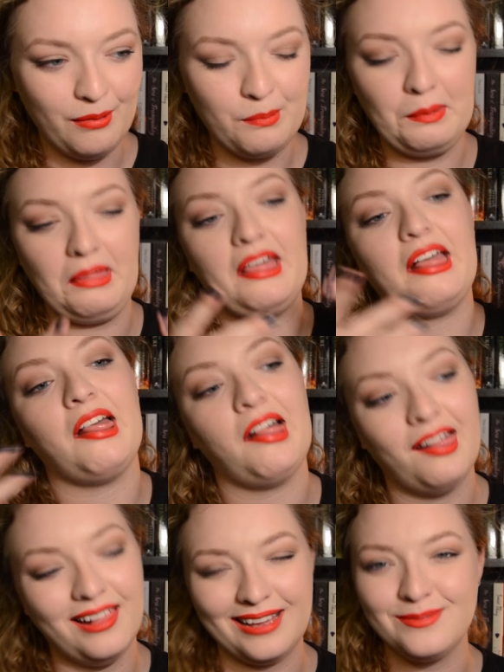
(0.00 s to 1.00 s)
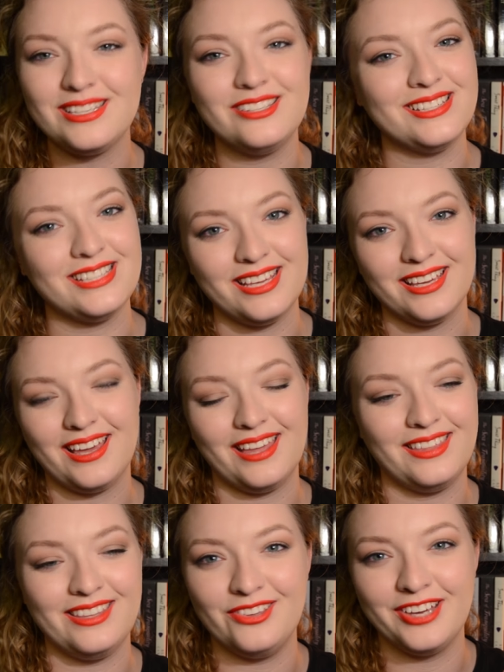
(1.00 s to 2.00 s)
I'm still sick. I
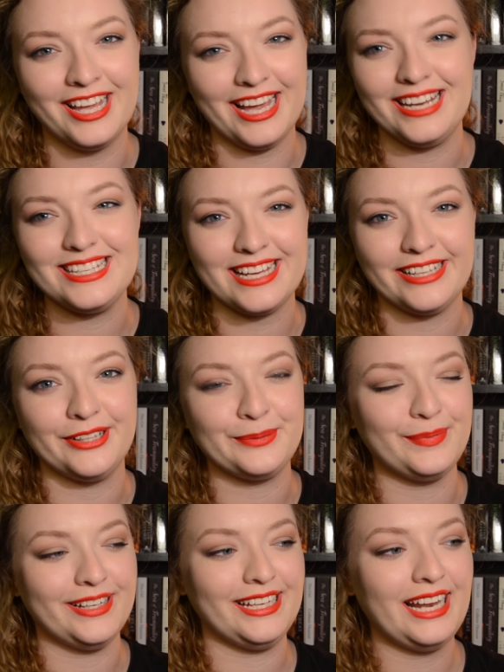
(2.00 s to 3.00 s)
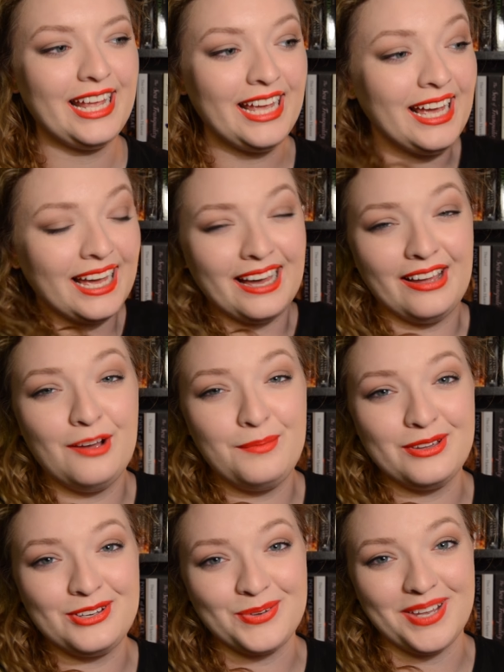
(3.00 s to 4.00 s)
think you can kind of tell, but I hope
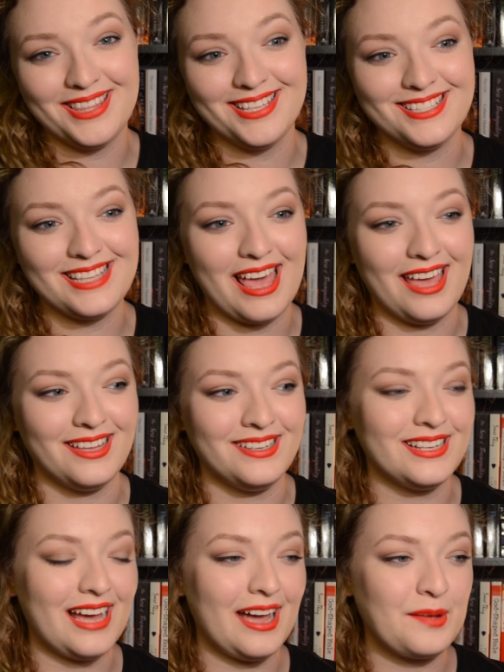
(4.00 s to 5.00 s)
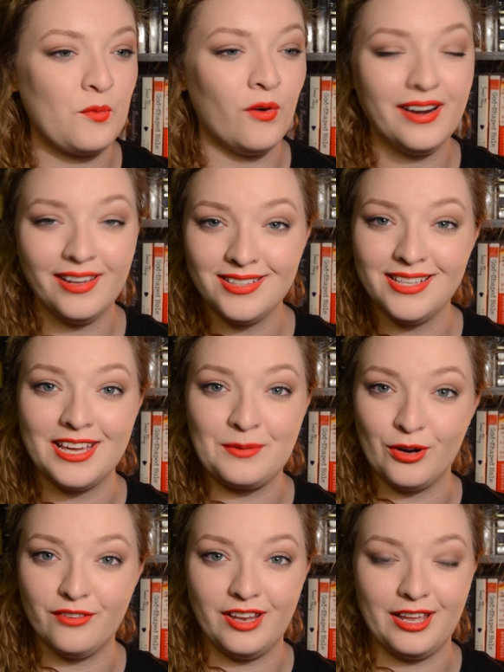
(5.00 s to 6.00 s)
you enjoyed this, and I'm wanting to get
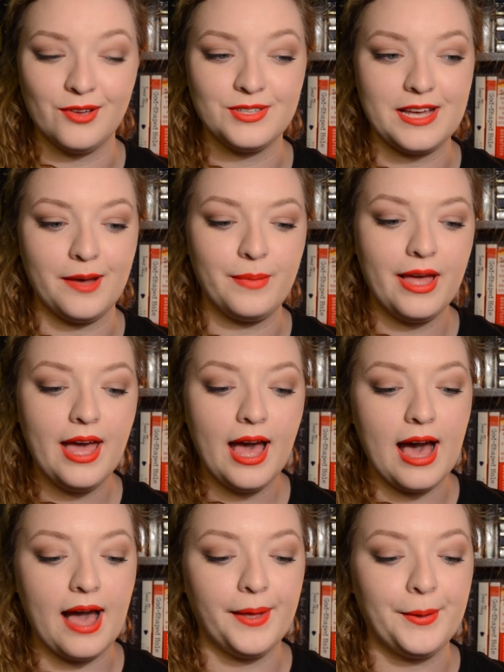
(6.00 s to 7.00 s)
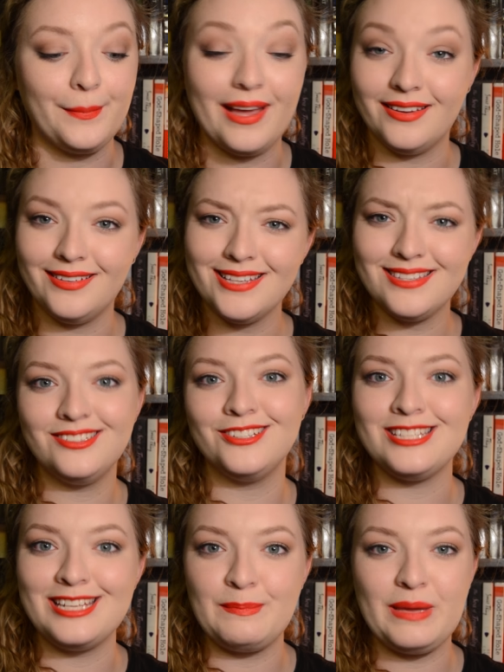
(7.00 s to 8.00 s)
more videos up. I guess a little
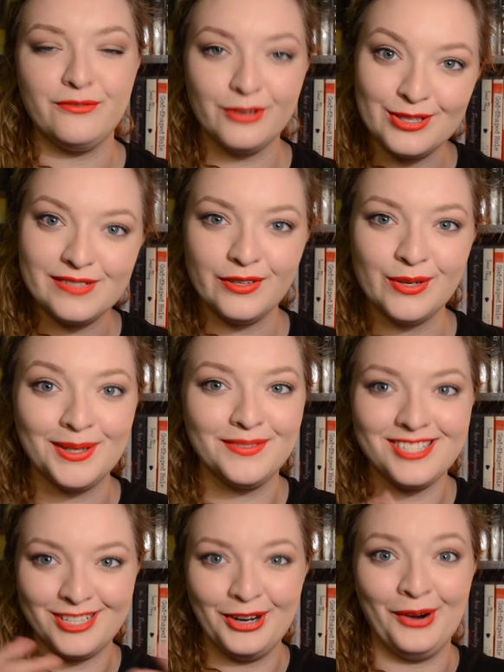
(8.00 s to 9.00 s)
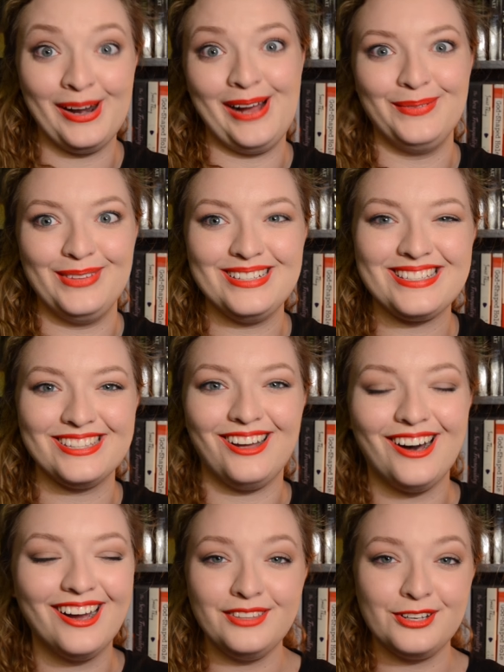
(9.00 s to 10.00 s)
sneak peek for those of you who have stuck around this
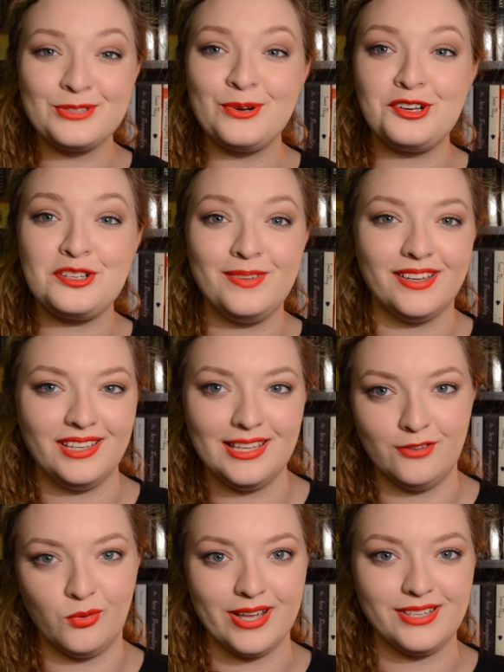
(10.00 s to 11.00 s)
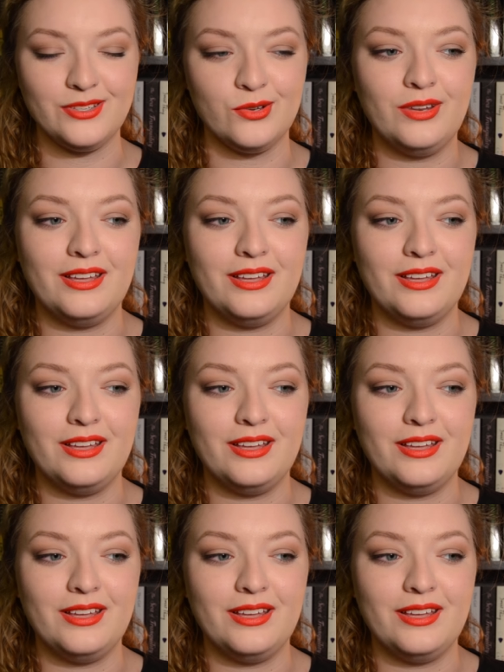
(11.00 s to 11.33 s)
long. There's going to be a giveaway soon.